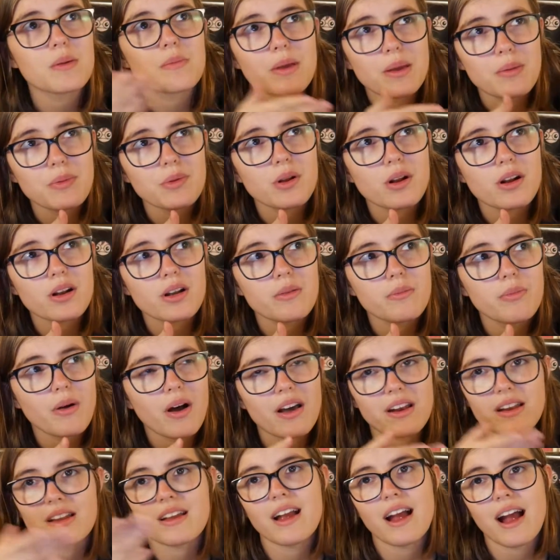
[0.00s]
Maybe you already
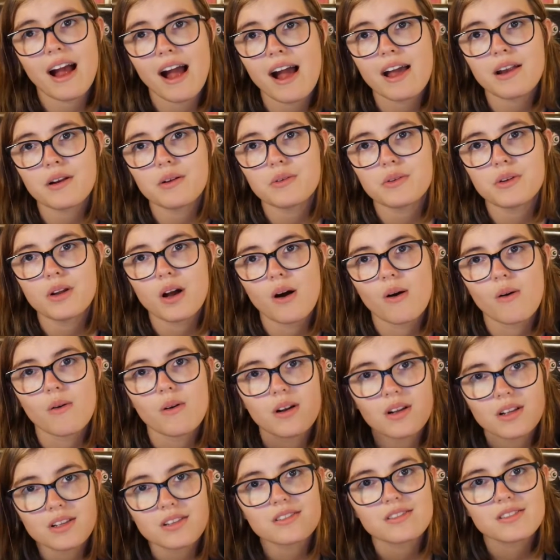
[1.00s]
bought it. I don't know.